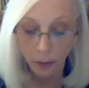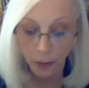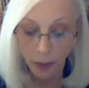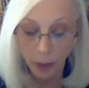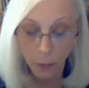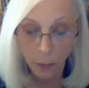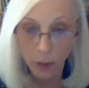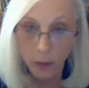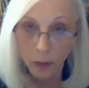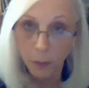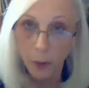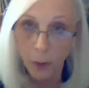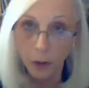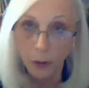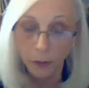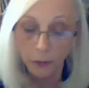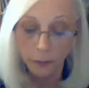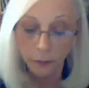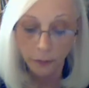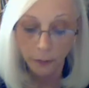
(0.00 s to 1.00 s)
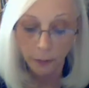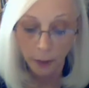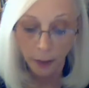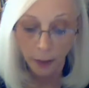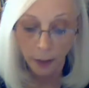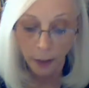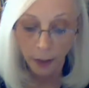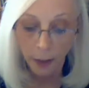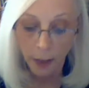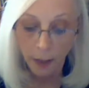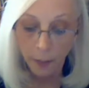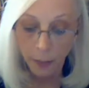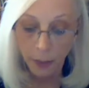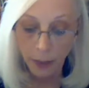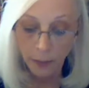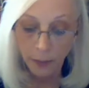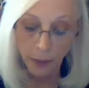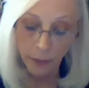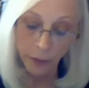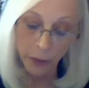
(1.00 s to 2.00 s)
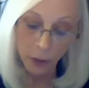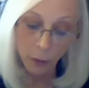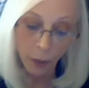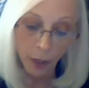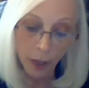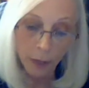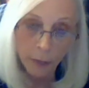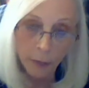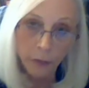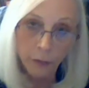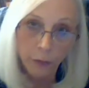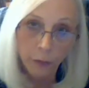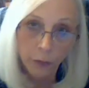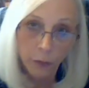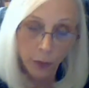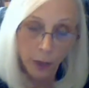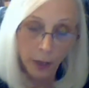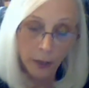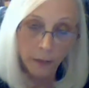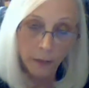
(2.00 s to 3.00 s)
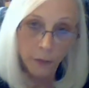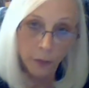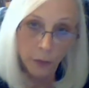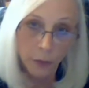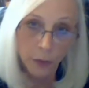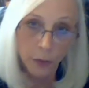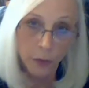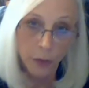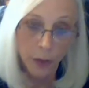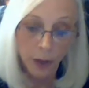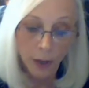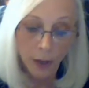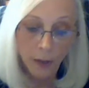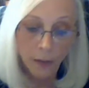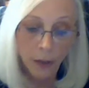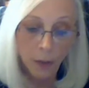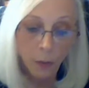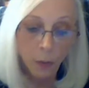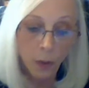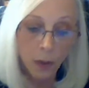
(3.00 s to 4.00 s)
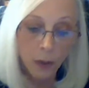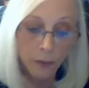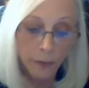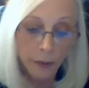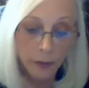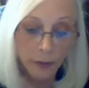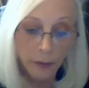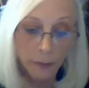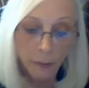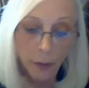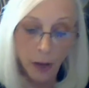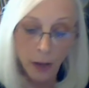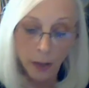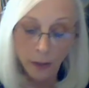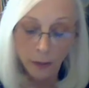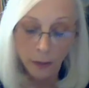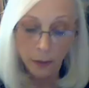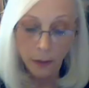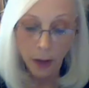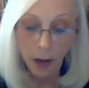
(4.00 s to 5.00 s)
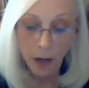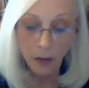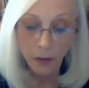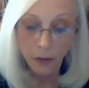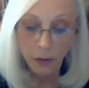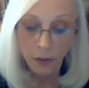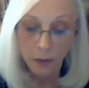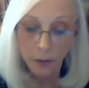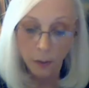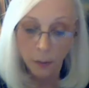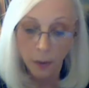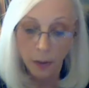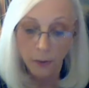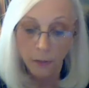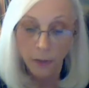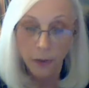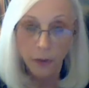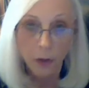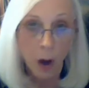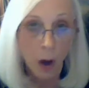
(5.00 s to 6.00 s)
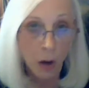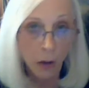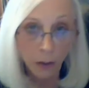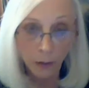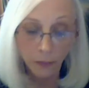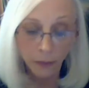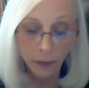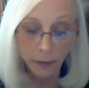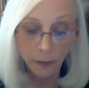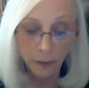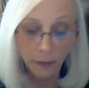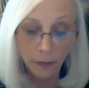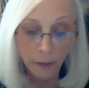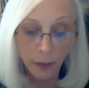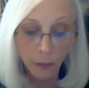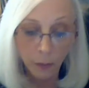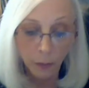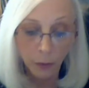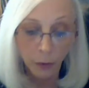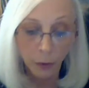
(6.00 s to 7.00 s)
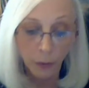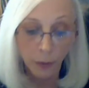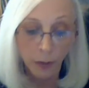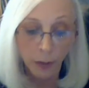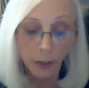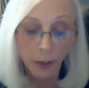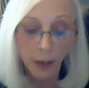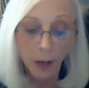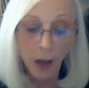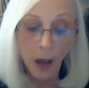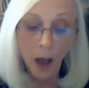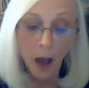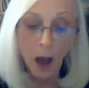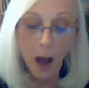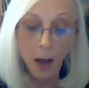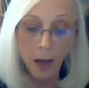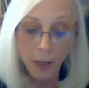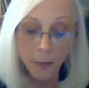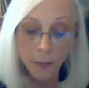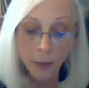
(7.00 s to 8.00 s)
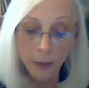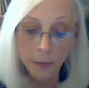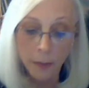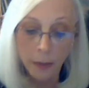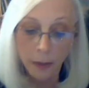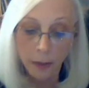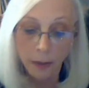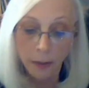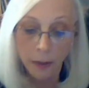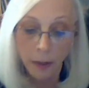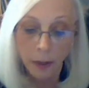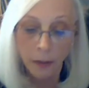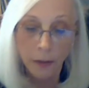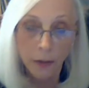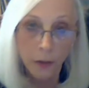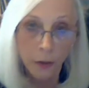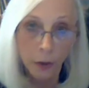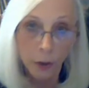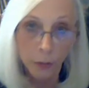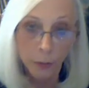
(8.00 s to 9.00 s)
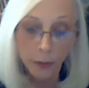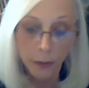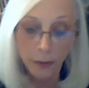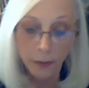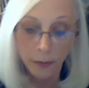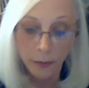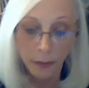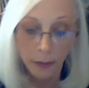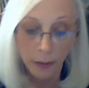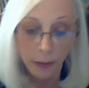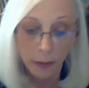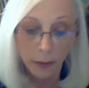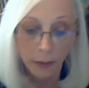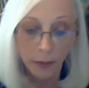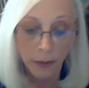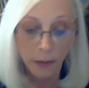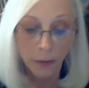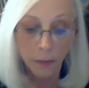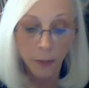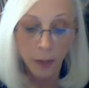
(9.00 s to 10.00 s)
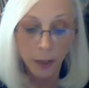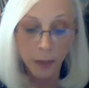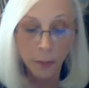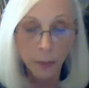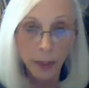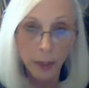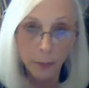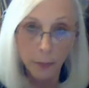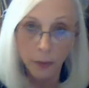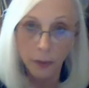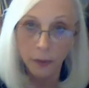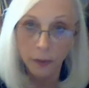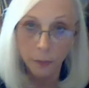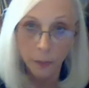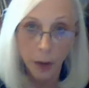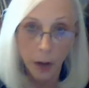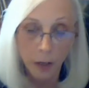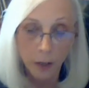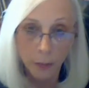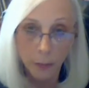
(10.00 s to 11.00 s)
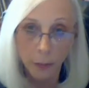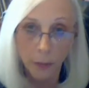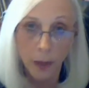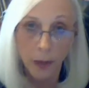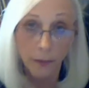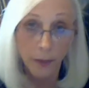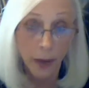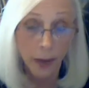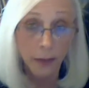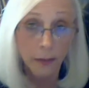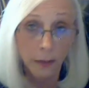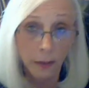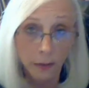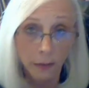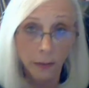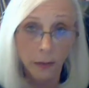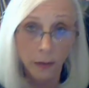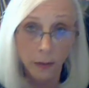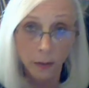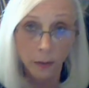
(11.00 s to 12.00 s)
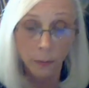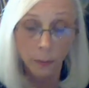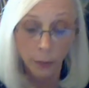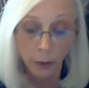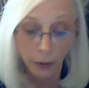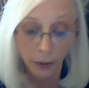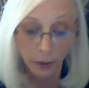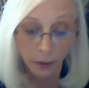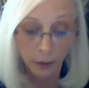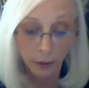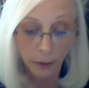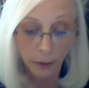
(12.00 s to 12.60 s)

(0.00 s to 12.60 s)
on anyone's part. Because every grain of truth that one of us embodies in consciousness benefits all of us in some degree, I am committed and determined to see that as many people as possible have access to this book.